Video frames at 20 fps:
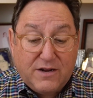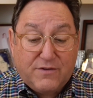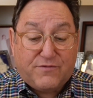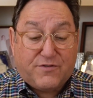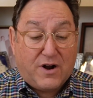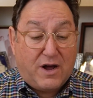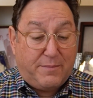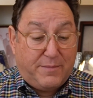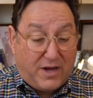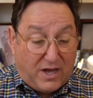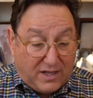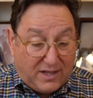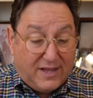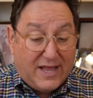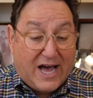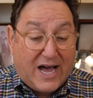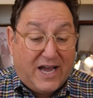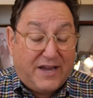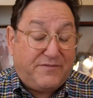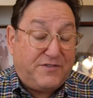from a
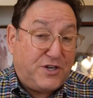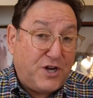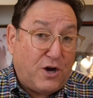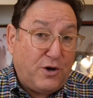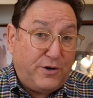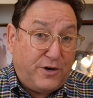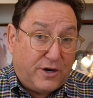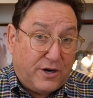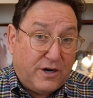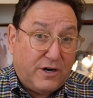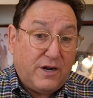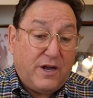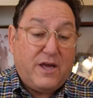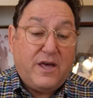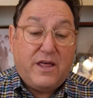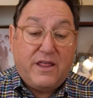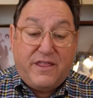live donor,